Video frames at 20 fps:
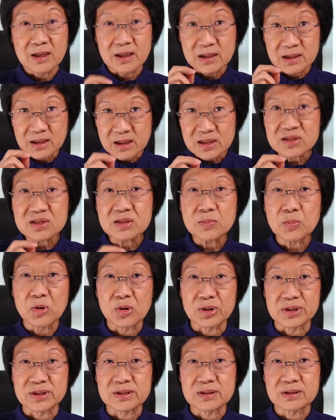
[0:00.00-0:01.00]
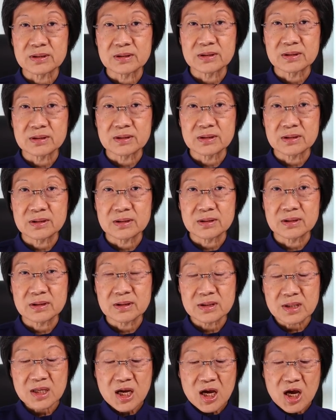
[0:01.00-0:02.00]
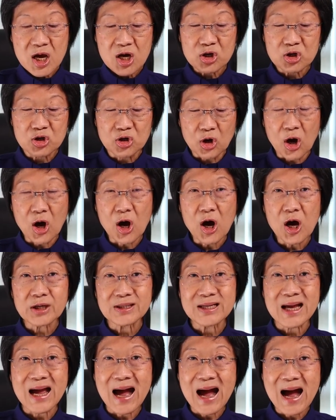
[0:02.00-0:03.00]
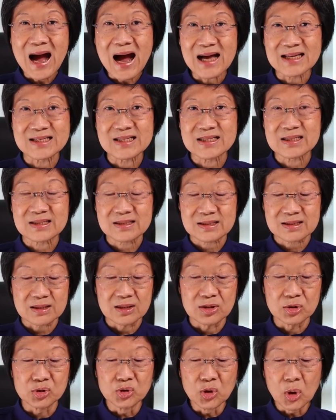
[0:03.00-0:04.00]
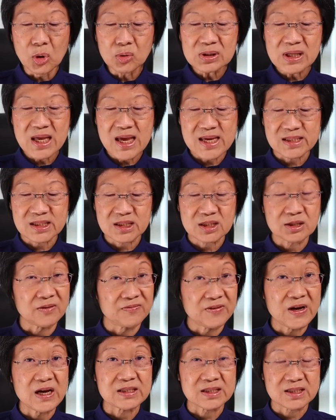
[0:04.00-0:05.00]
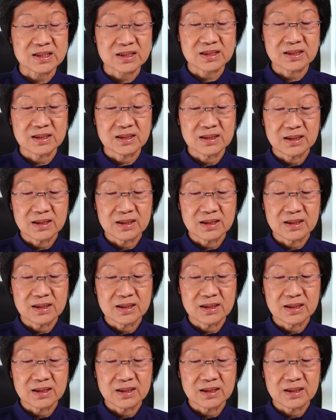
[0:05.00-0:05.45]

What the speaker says: Here's the point. God asks no less of us